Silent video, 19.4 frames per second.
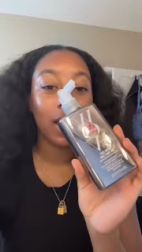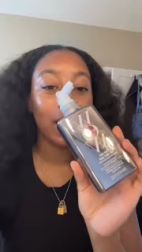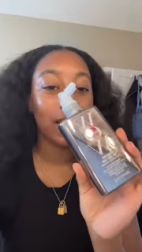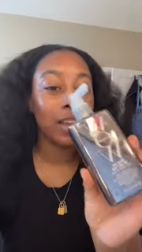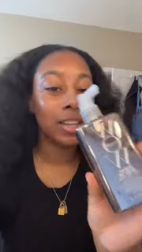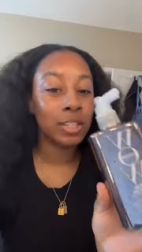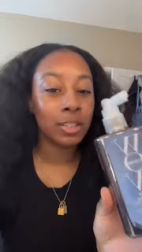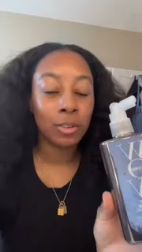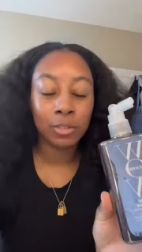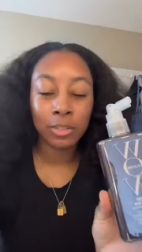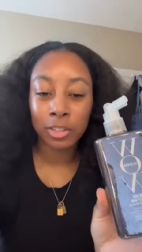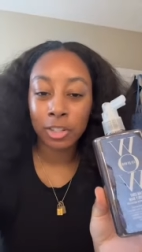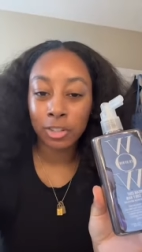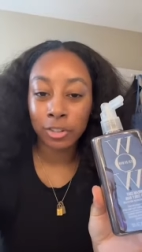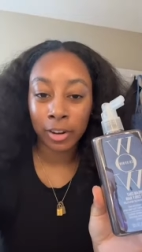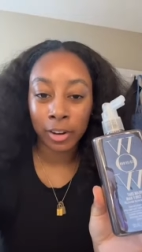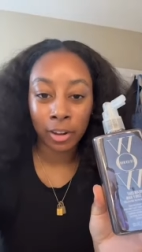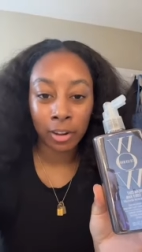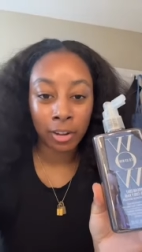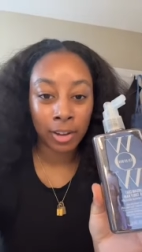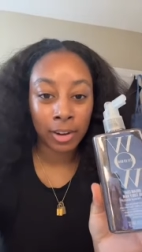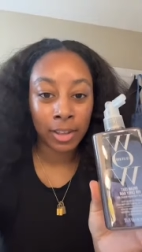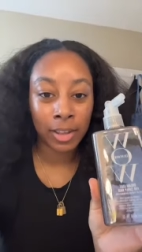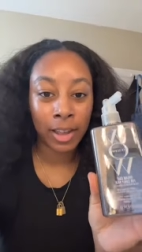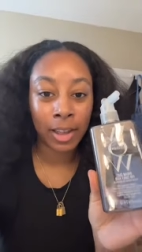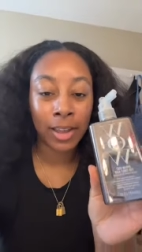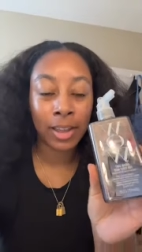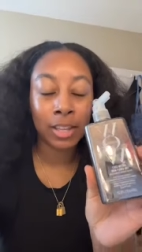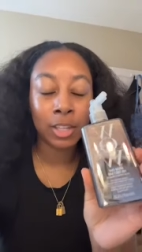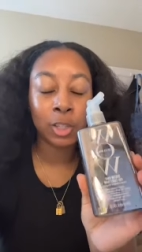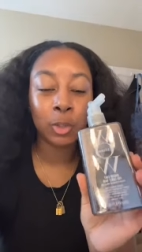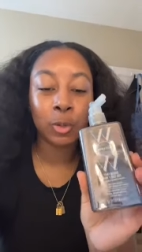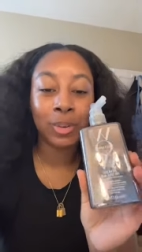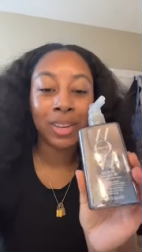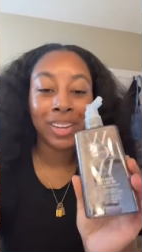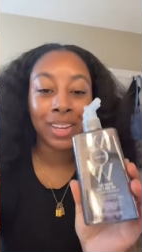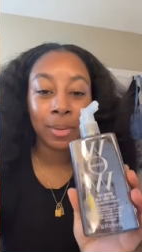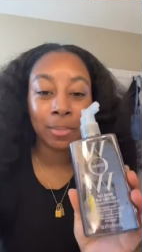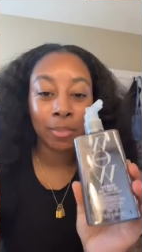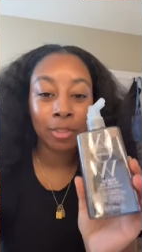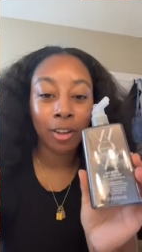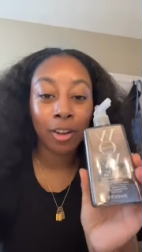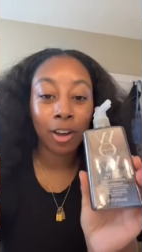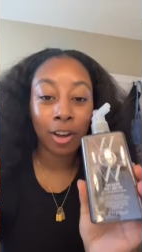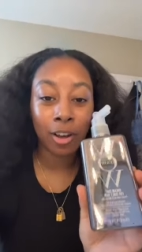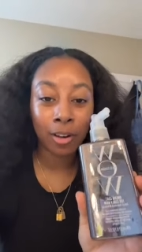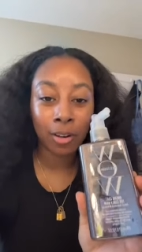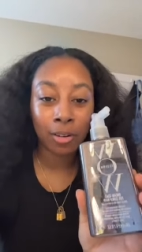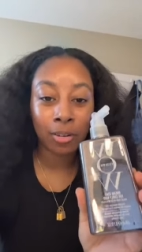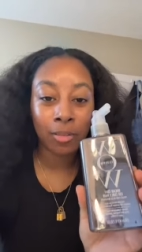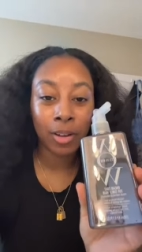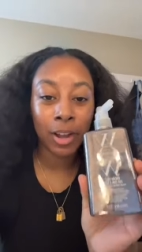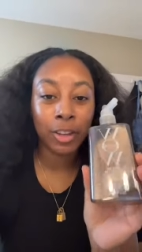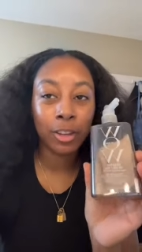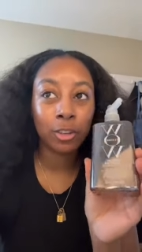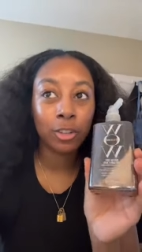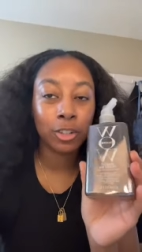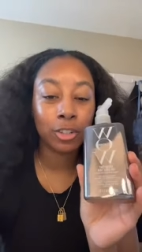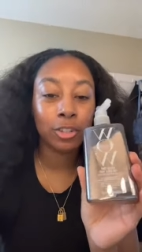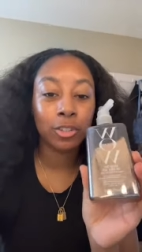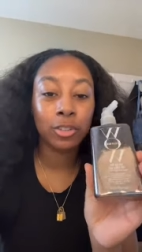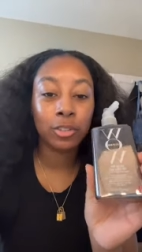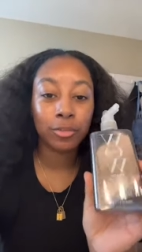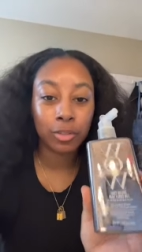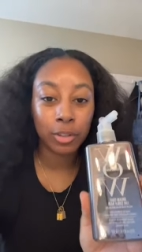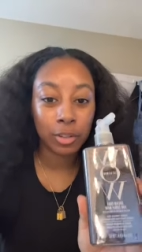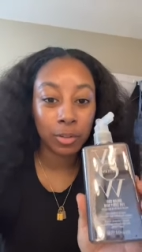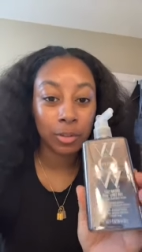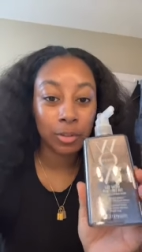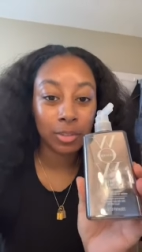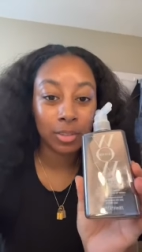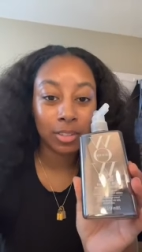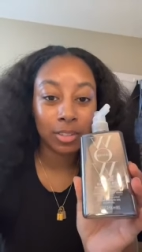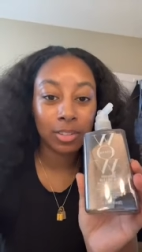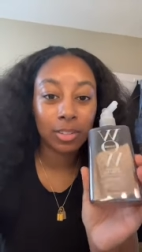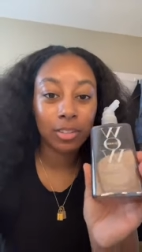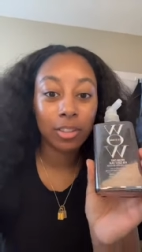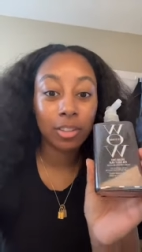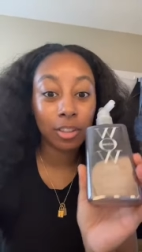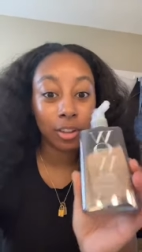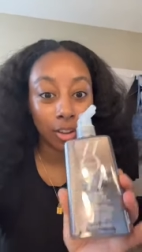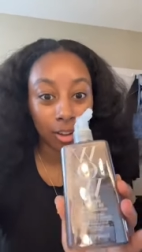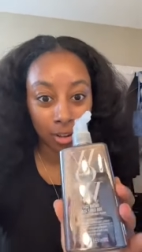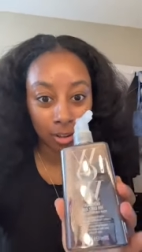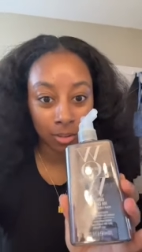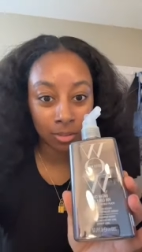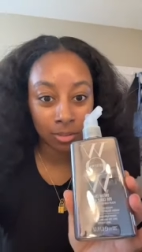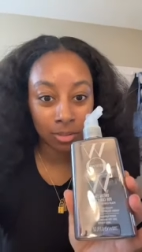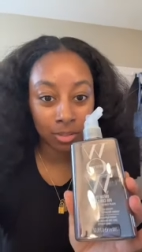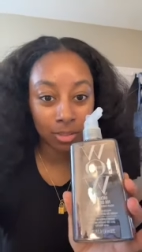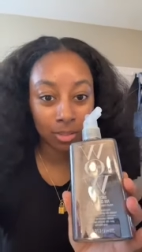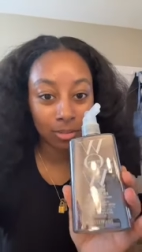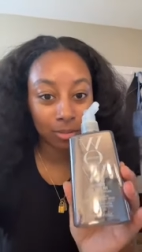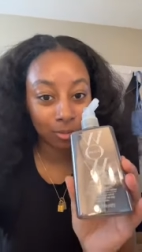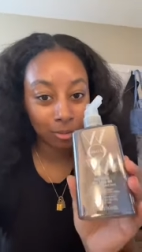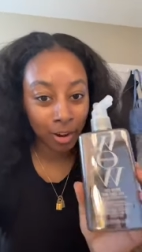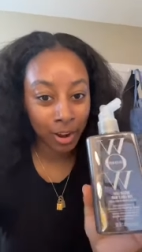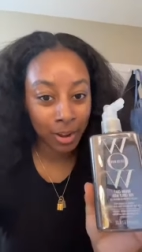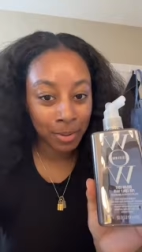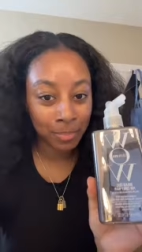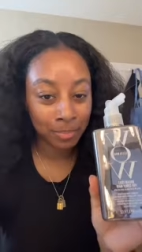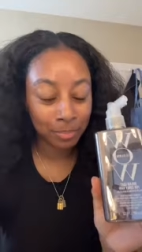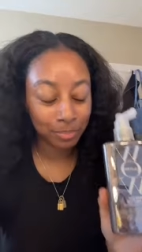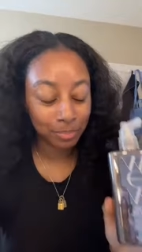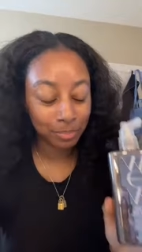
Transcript: It's not to straighten curly hair. It's to keep the curl and you just diffuse the curls, right?